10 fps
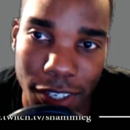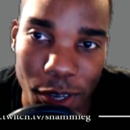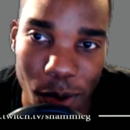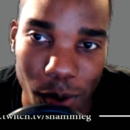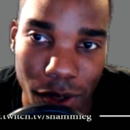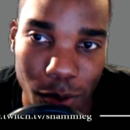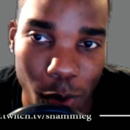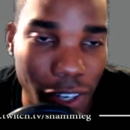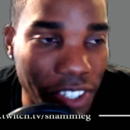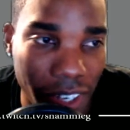with
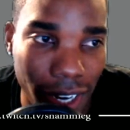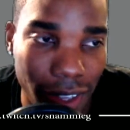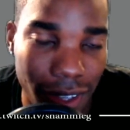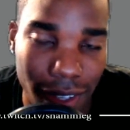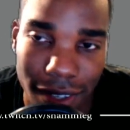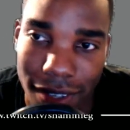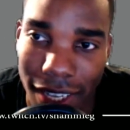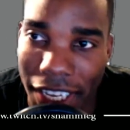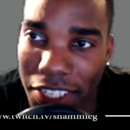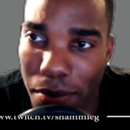1 strength.
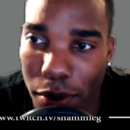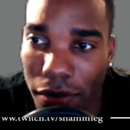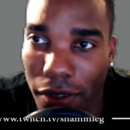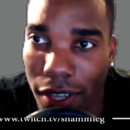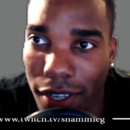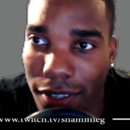It's a beautiful thing.